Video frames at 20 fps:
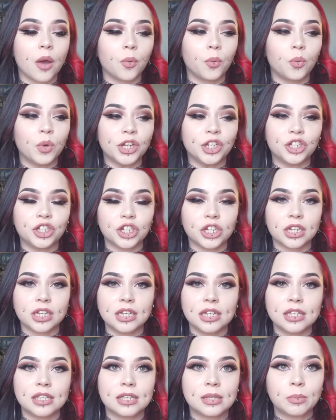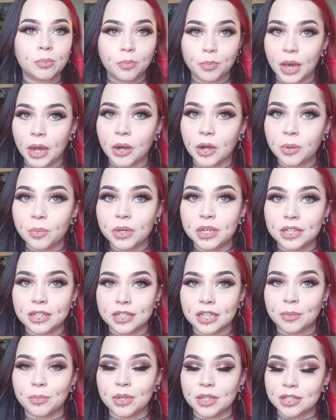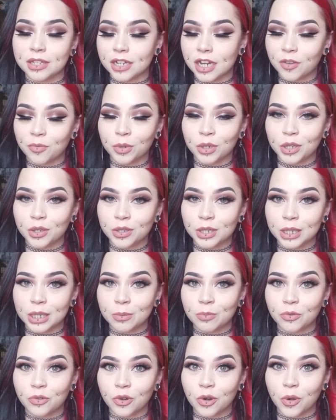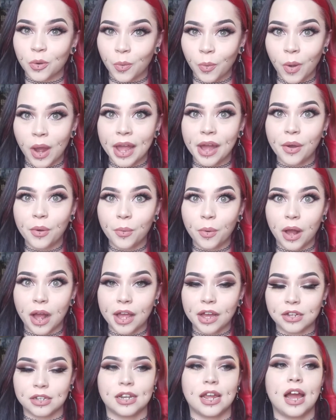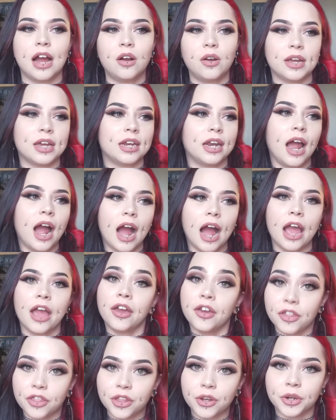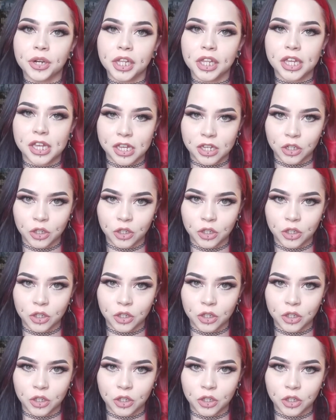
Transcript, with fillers: which is better because that means that I've been using them for quite a while now and I thoroughly